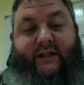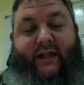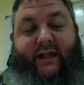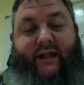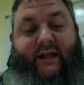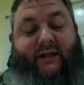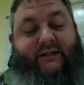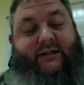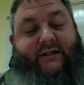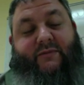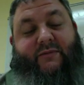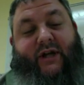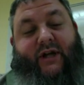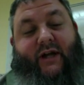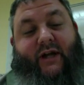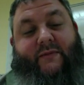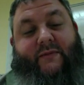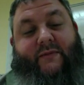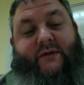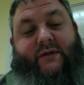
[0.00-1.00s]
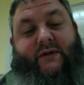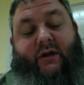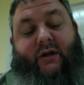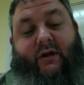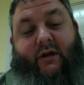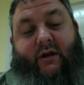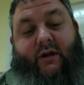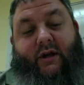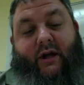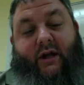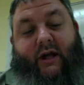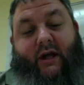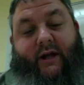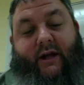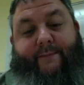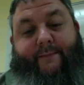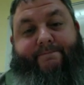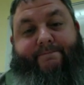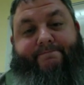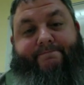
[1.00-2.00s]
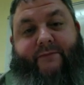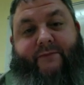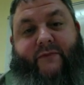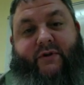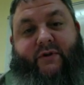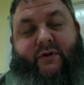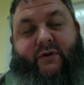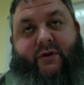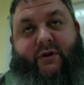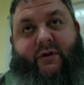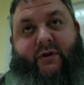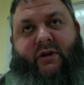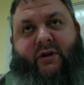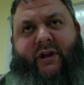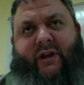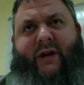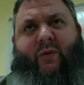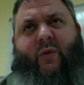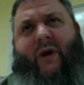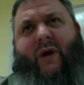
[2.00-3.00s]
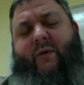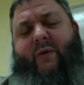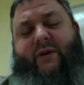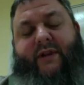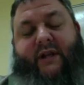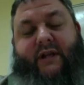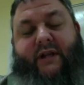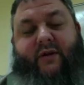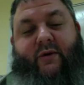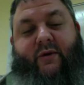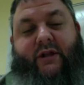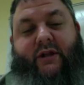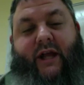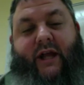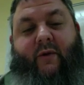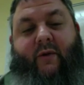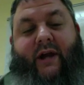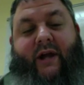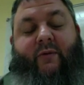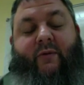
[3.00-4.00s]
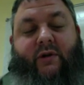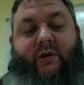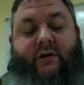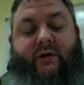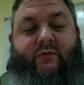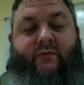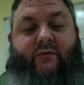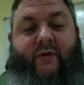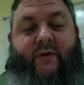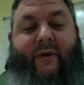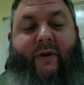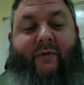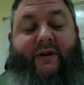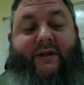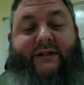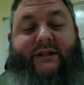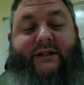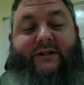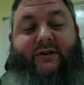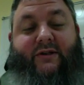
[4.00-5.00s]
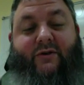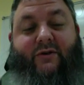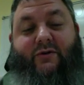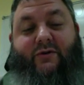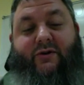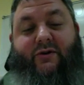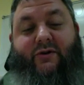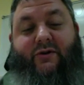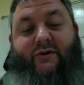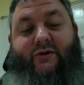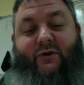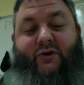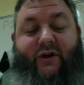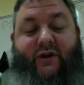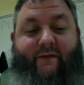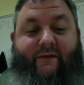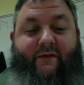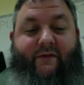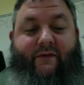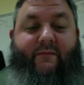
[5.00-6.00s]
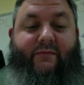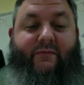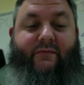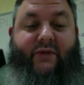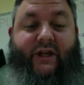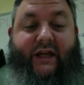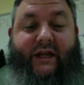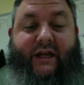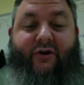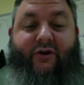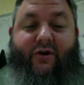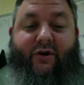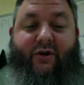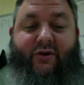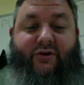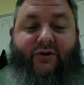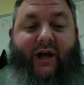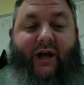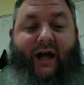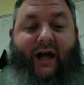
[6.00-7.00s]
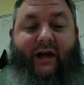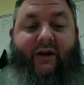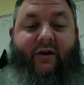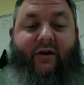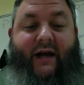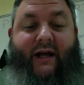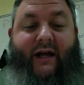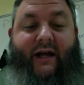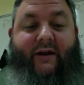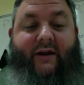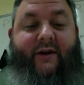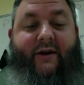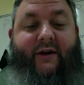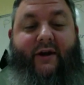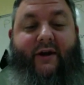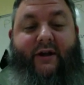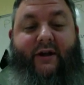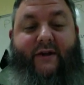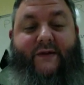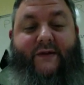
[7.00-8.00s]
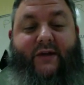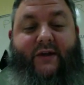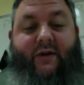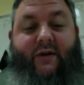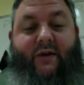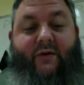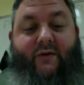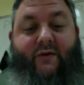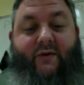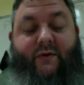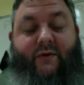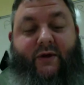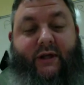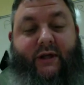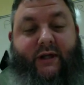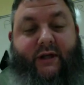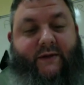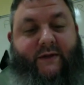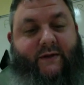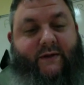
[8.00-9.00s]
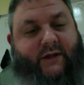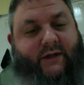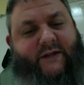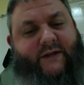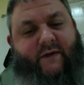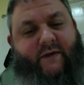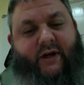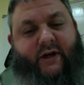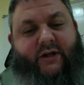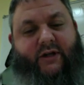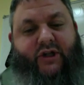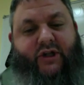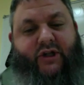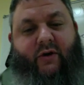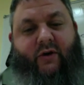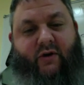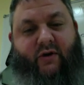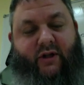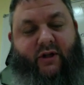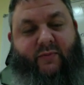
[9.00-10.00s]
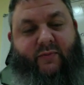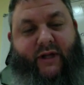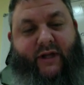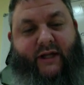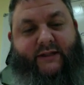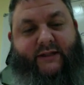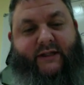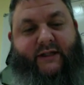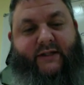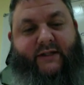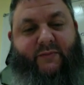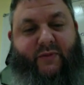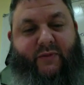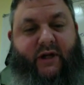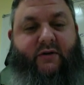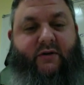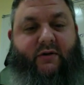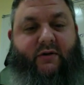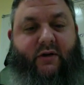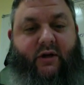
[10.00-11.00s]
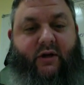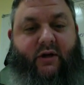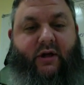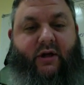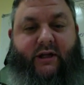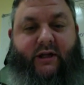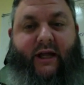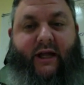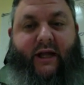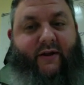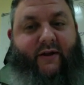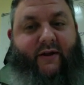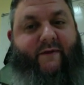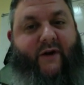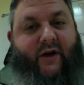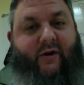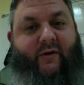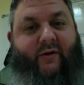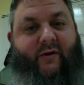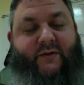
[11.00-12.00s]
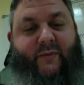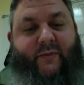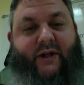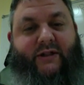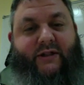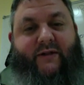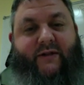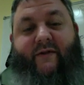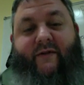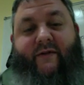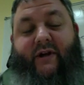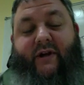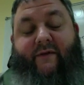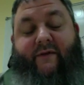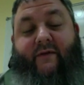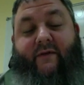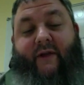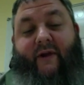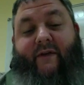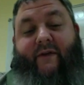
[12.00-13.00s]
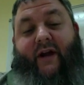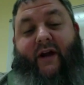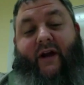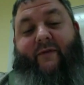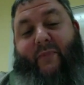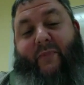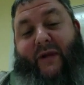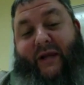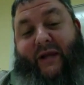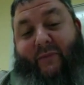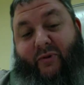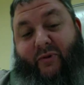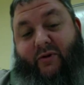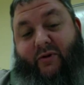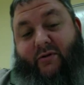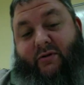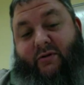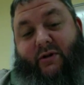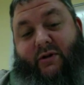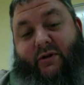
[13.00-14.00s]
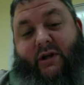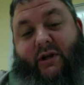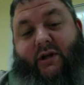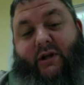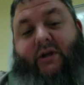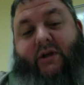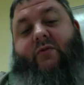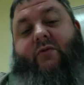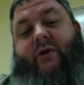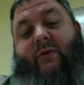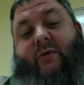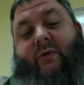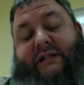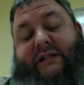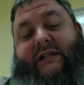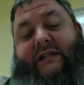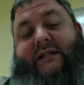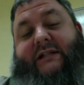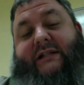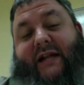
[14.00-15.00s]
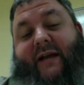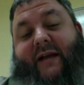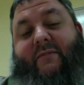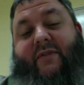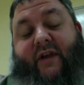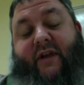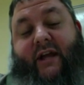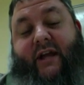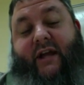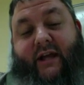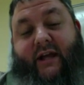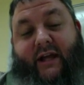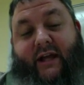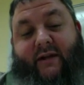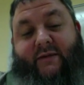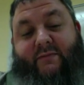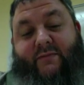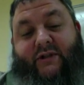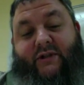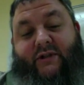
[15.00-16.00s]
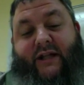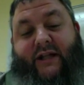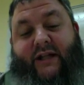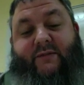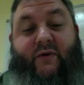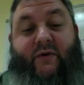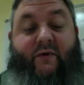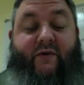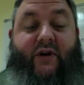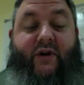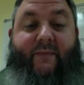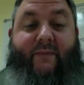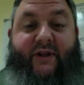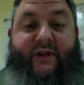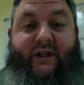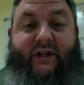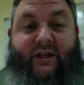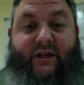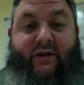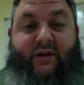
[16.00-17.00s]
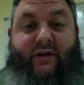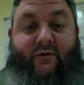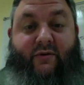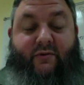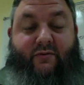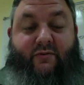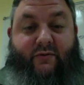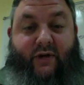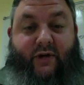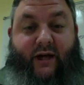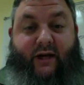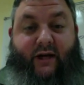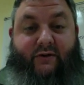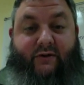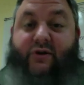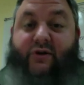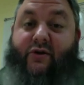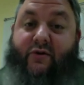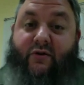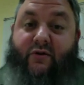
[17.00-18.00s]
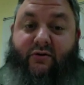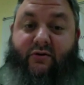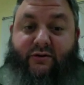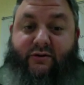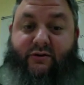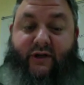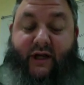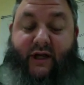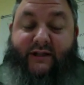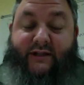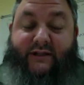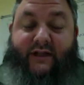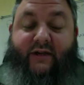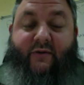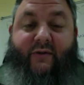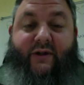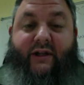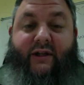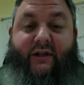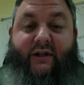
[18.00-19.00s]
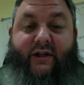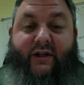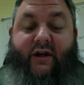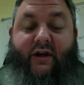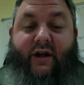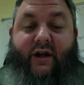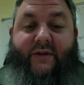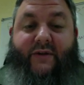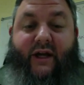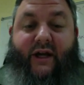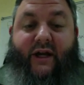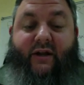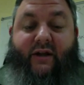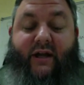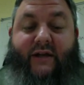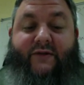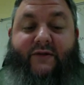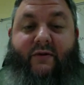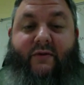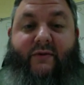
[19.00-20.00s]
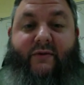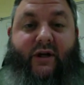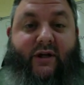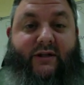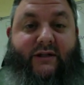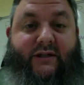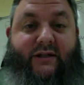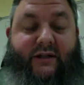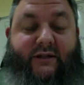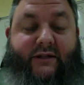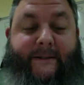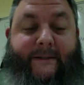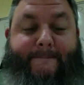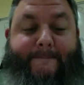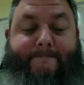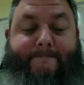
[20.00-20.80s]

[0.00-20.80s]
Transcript: I think sometimes you're like, why would they do it that way? Well, remember, this is Google's solution for kinder to higher ed. So it gets very general in places, but yeah, they're very responsive. If enough people request the same thing, it gets moved up in the queue, and Google does deal with it. They're updating Classroom constantly.